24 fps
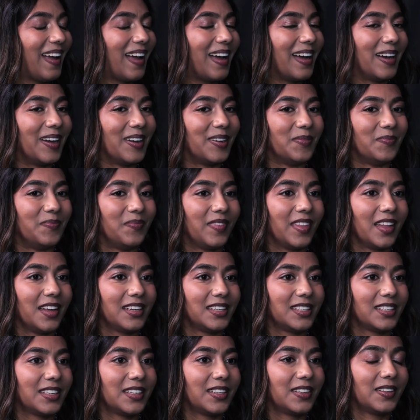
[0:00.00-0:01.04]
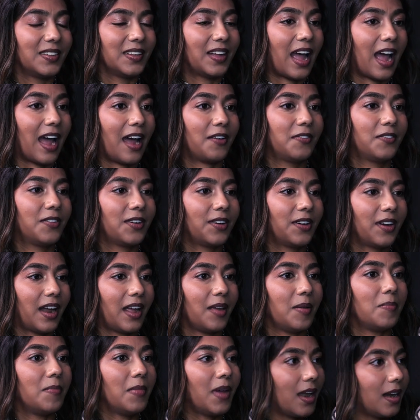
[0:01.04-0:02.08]
Until after
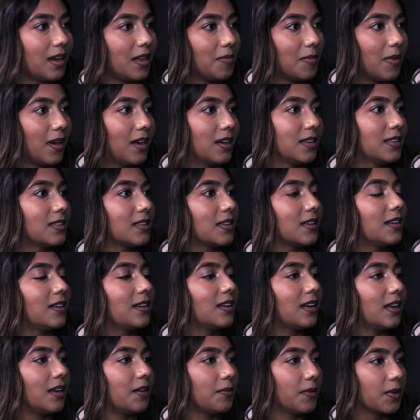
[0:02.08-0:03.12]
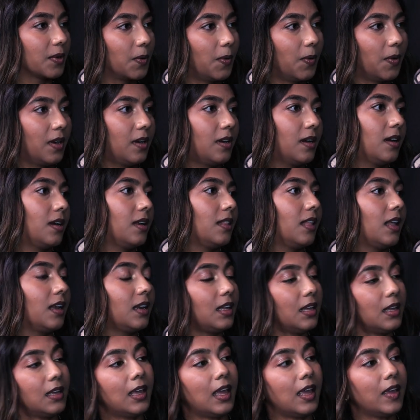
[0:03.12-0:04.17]
I met Imman sir and I recorded it and then
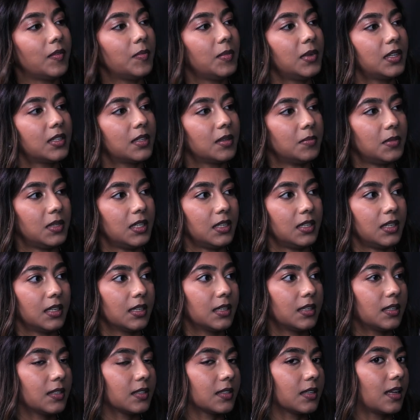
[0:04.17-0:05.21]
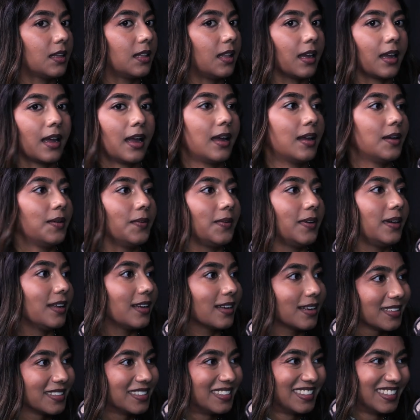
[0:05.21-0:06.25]
he gave me some details, like I had no
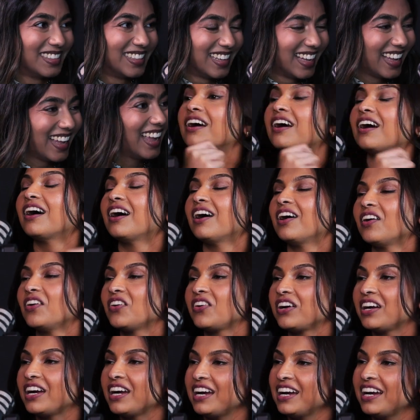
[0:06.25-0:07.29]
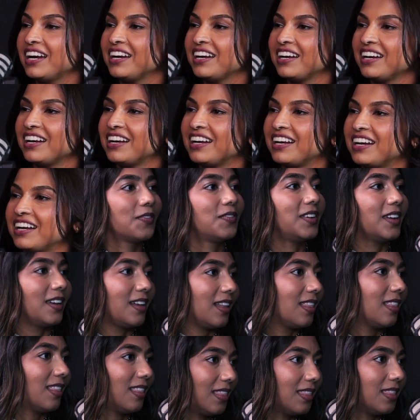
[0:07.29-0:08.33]
idea. Okay. And that's
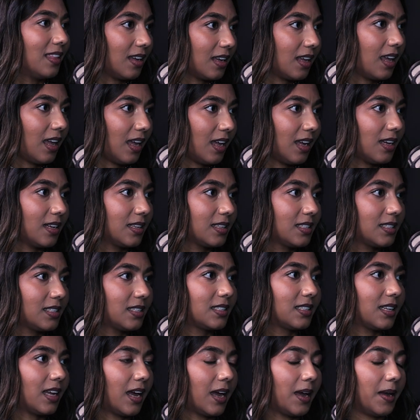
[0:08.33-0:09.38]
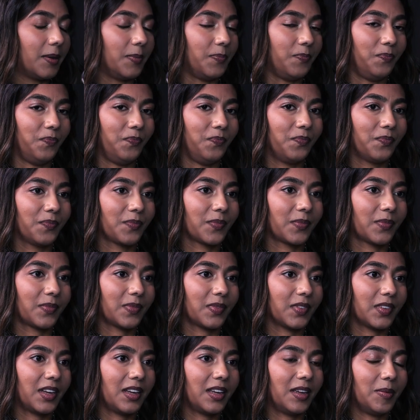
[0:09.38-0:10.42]
often the case.
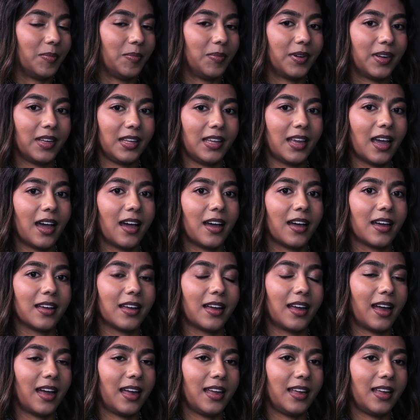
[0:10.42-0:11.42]
But yeah,